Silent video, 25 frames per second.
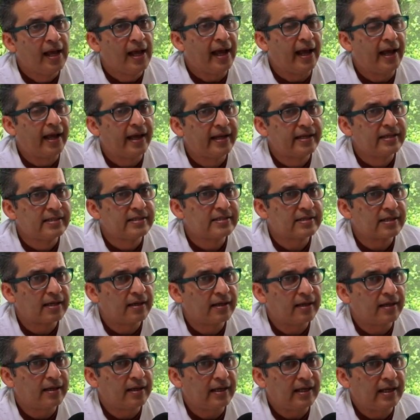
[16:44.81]
and
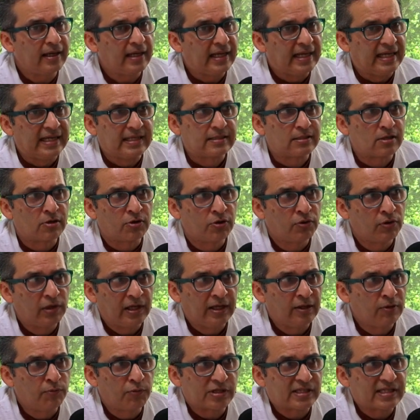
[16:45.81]

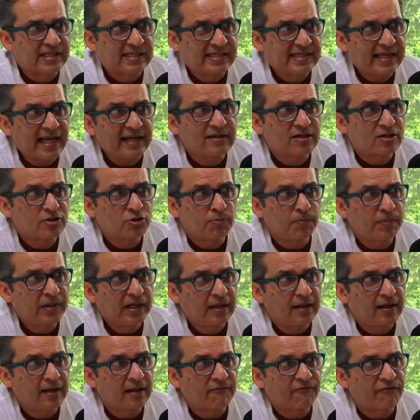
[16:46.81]
he was set to
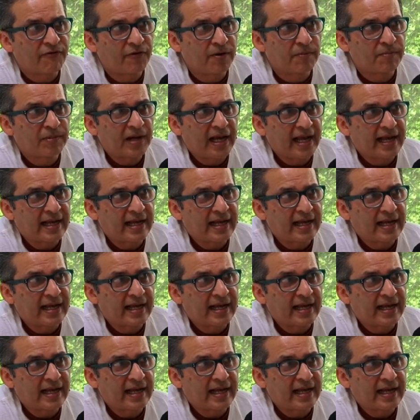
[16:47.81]
be confirmed